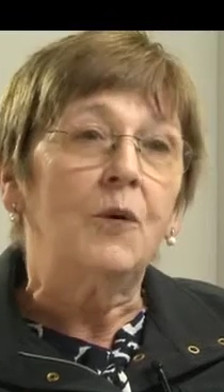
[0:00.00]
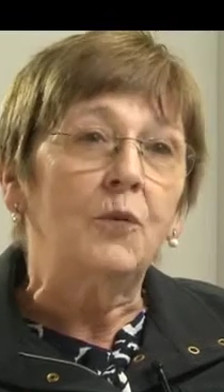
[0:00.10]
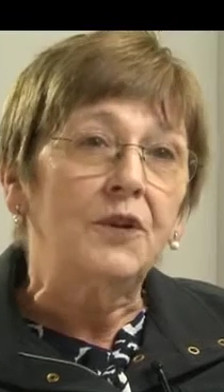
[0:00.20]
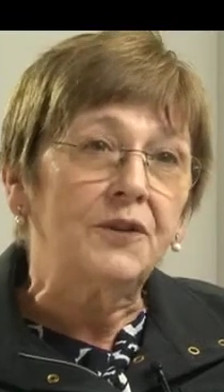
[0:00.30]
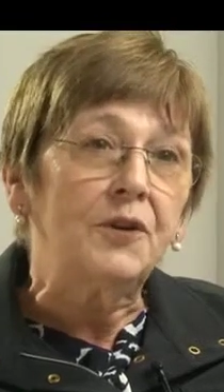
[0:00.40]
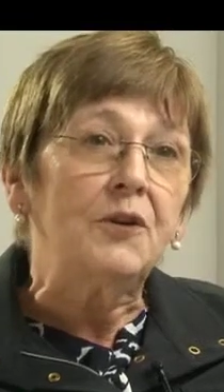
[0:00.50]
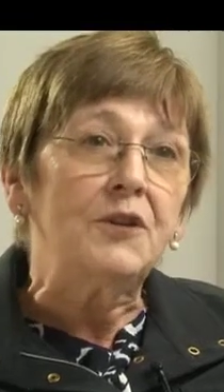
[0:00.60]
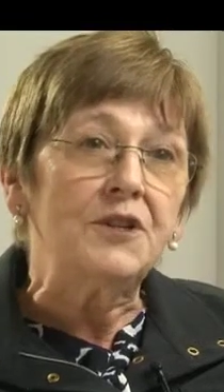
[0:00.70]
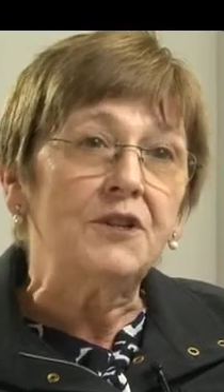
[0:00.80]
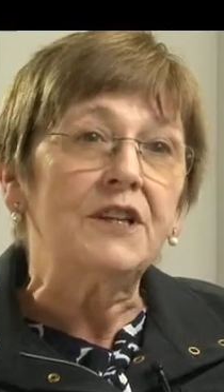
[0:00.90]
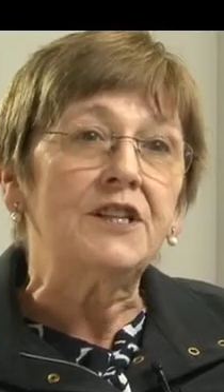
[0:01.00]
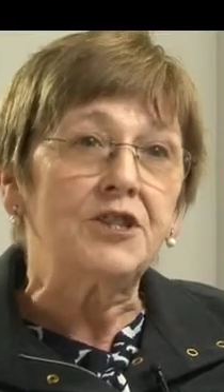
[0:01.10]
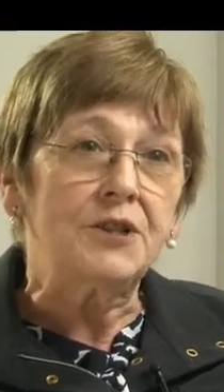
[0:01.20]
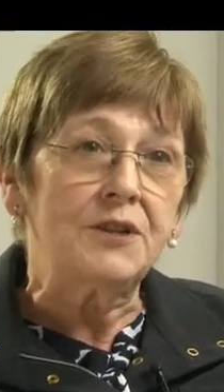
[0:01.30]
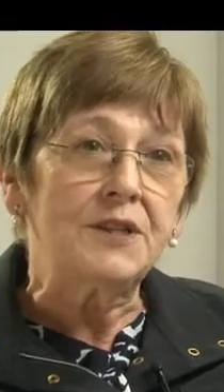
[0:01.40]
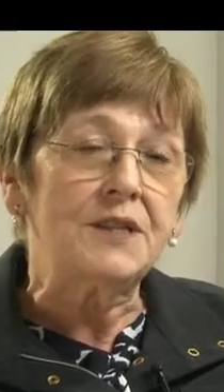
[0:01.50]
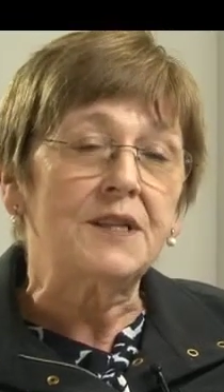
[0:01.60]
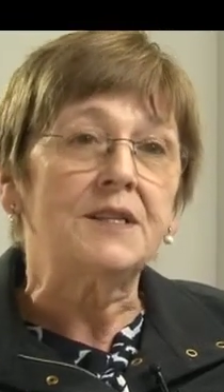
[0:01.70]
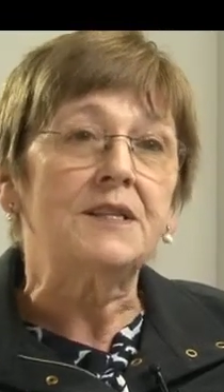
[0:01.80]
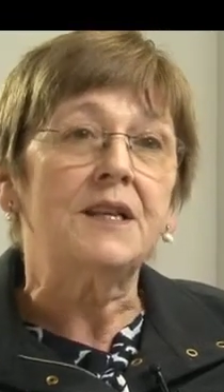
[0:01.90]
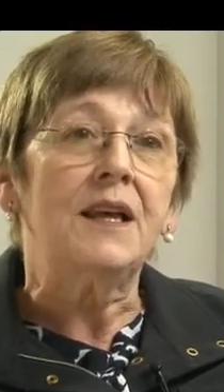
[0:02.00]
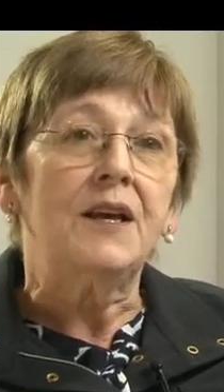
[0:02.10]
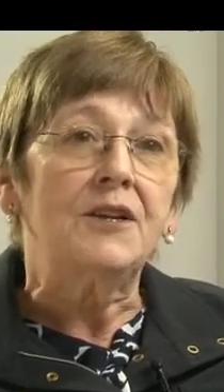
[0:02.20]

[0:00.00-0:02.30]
with ordinary choices